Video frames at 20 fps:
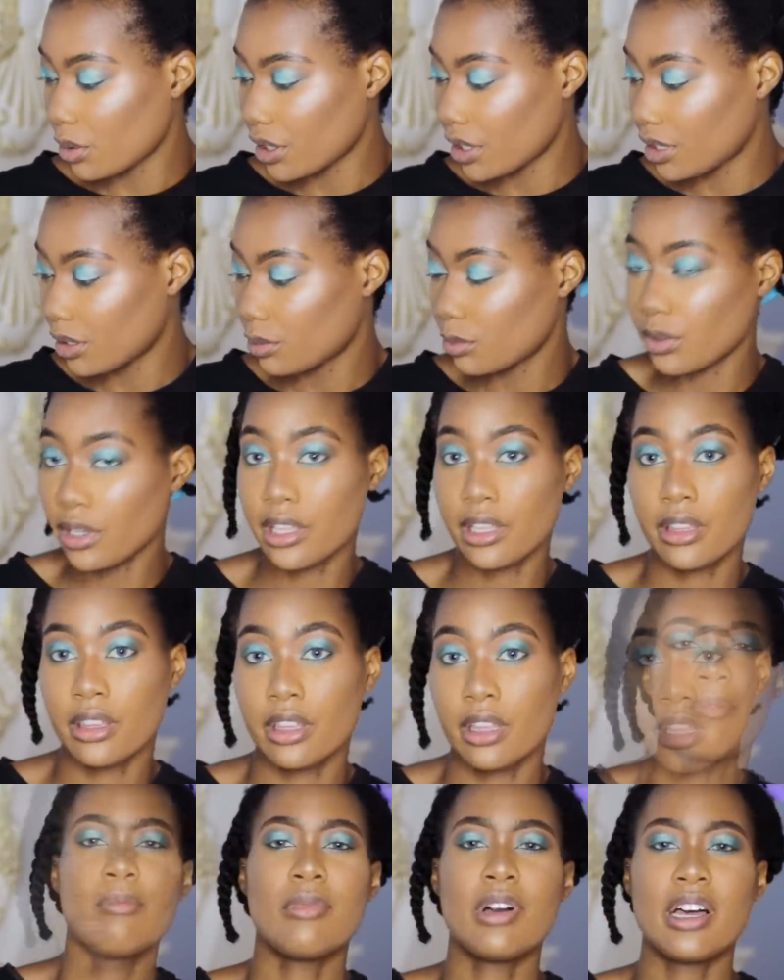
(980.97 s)
go in
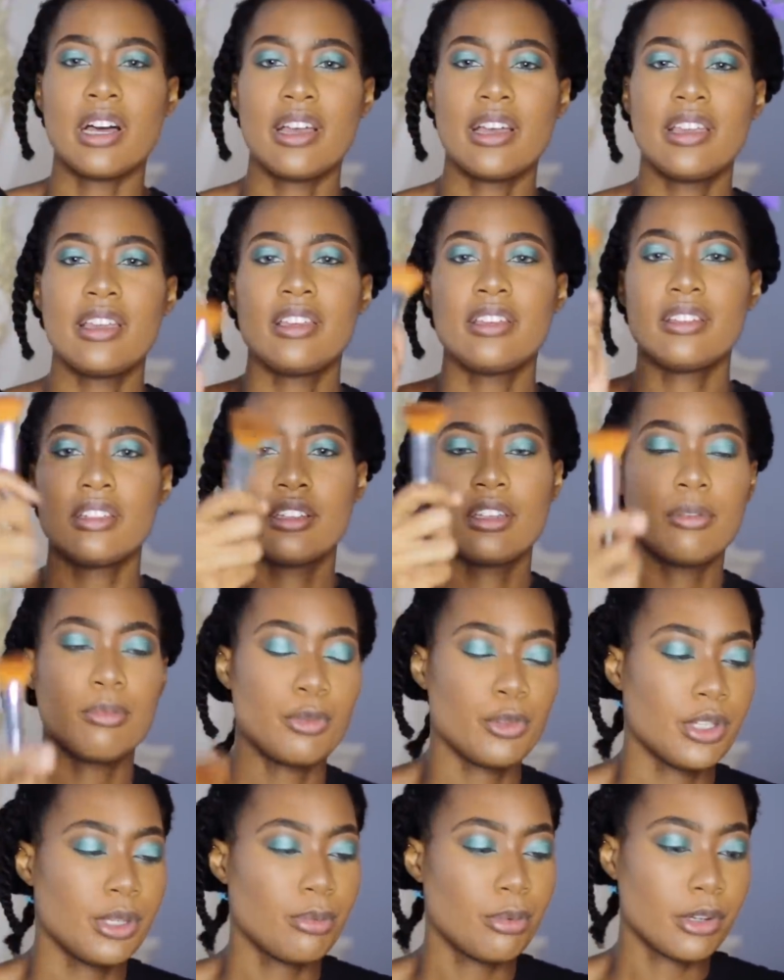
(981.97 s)
with my
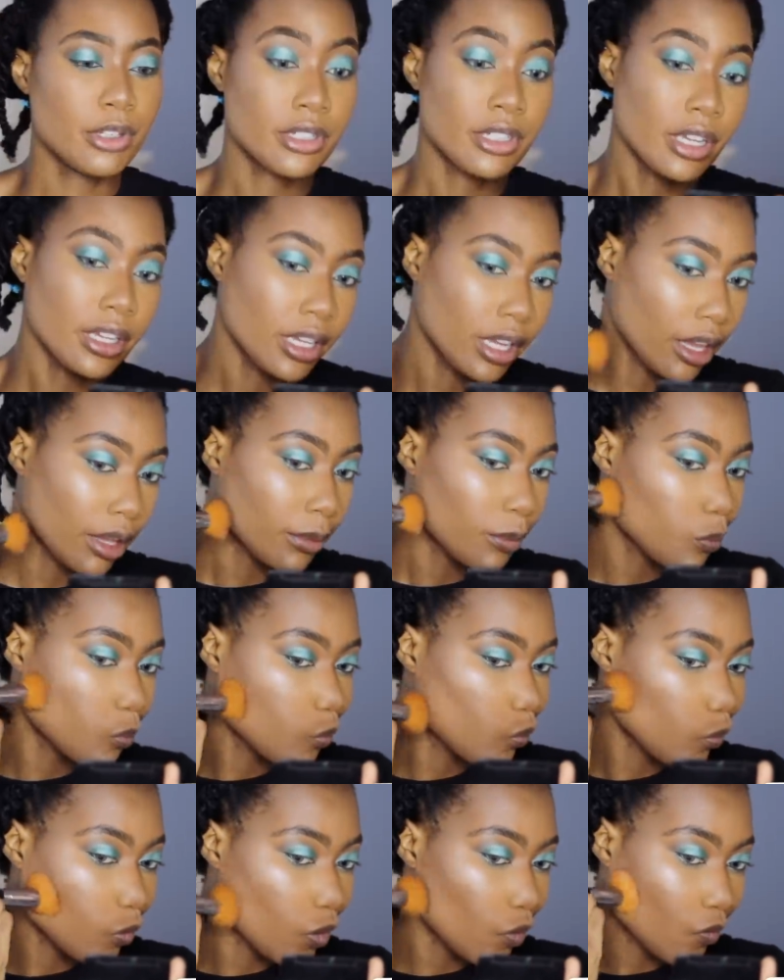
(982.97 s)
kabuki brush again,
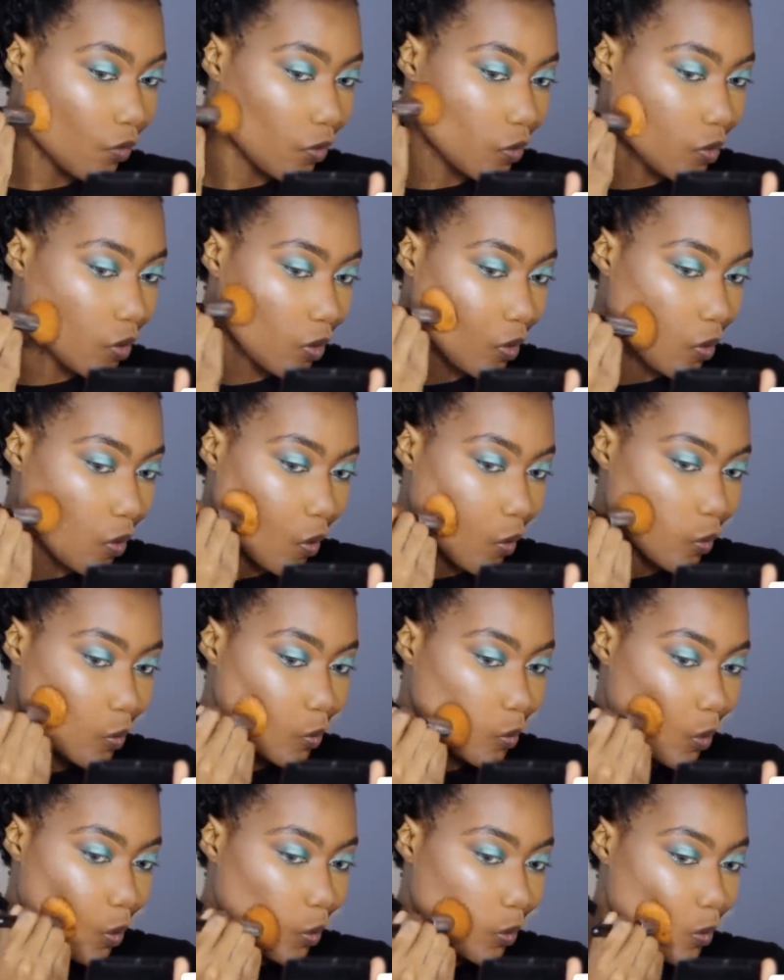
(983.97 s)
if I see any
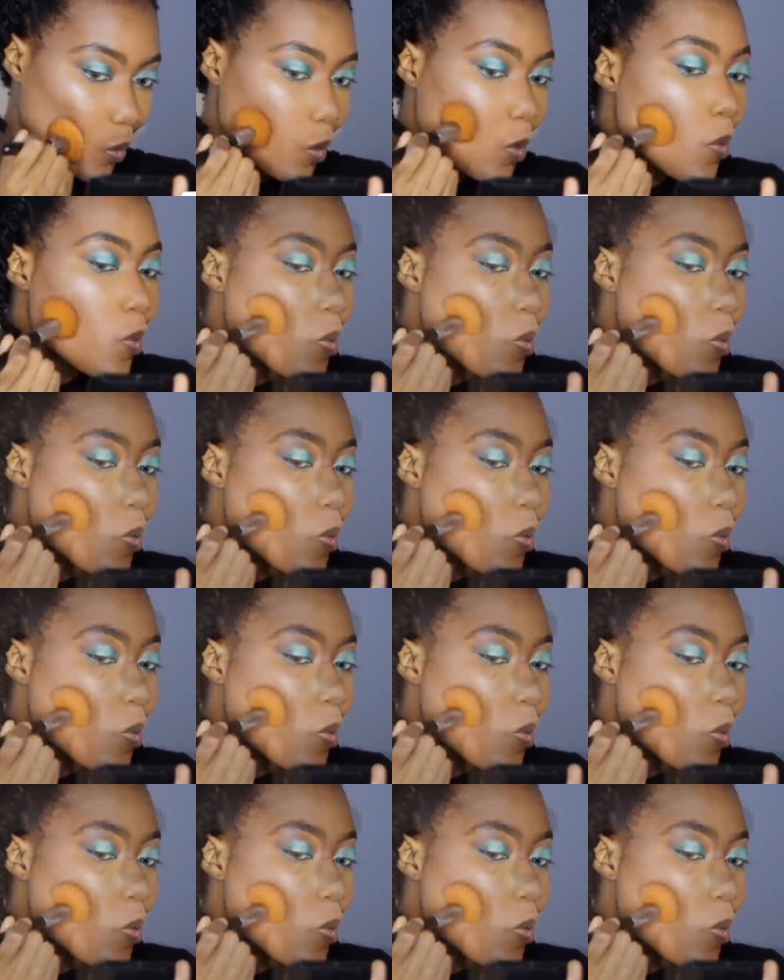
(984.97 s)
harsh lines.